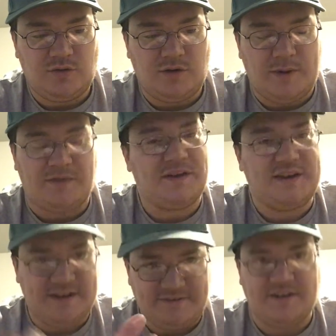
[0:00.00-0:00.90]
about the
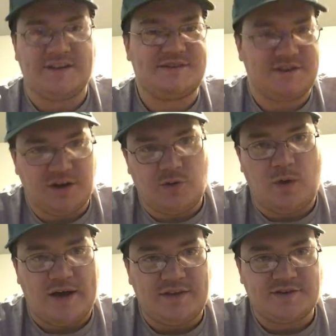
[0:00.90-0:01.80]
defense, you know,
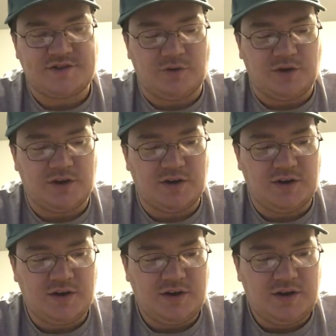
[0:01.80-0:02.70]
why they're so good.
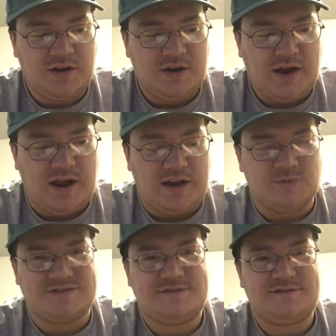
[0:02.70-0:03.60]
And he
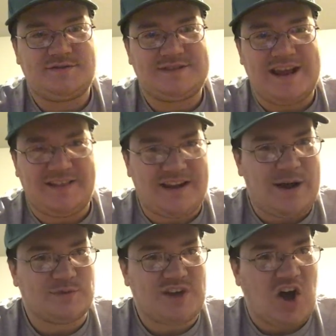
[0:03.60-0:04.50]
was saying that
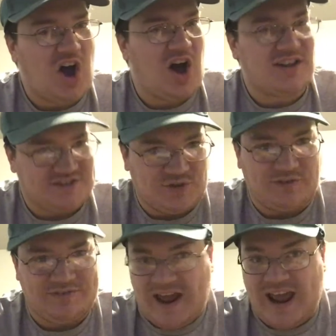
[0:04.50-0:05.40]
I was a hostile
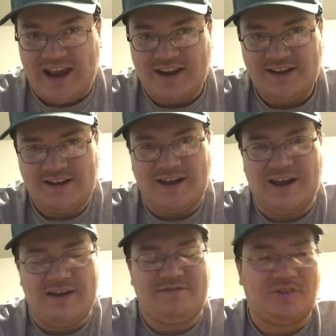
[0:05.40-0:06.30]
fan,
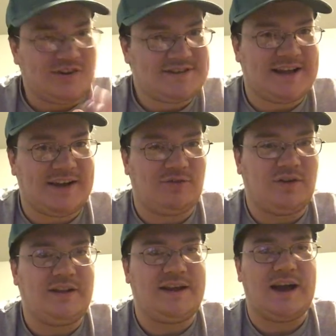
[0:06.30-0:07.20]
and at first that
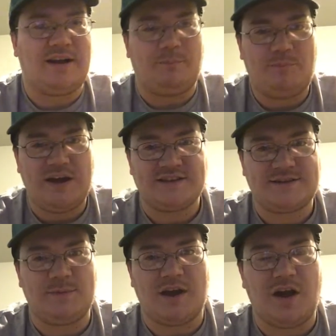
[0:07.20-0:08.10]
really kind of
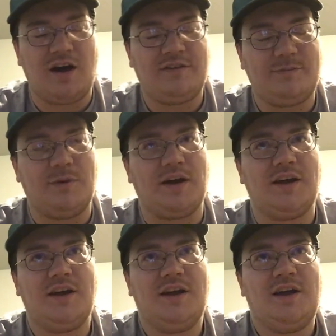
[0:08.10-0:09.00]
pissed me off,
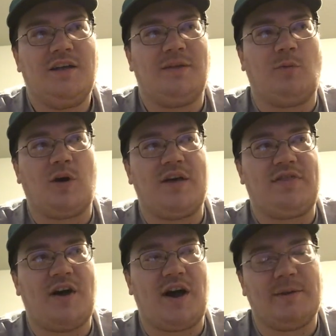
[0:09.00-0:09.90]
but the more I
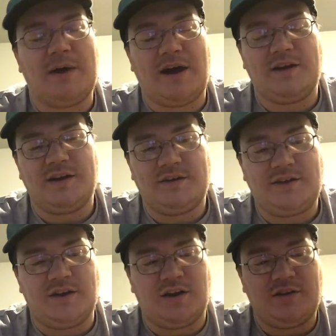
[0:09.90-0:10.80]
thought about it,
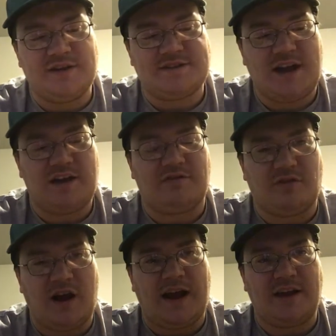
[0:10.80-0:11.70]
you know, he's kind of
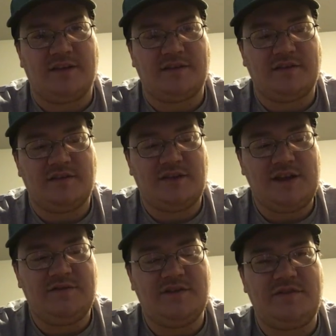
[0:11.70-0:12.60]
right.
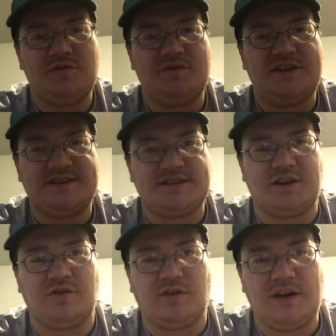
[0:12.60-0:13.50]
Even if you
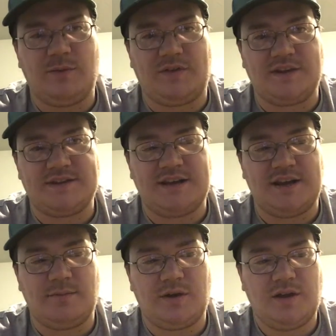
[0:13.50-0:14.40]
disagree with the
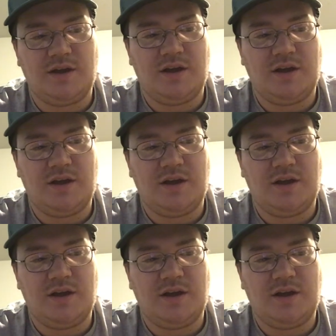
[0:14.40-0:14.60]
team,